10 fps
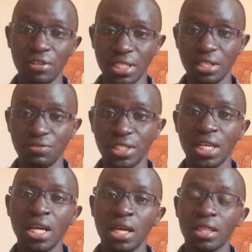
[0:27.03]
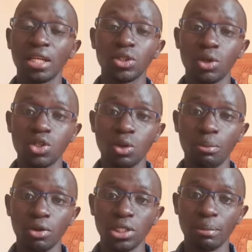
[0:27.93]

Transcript: facelift. That also brought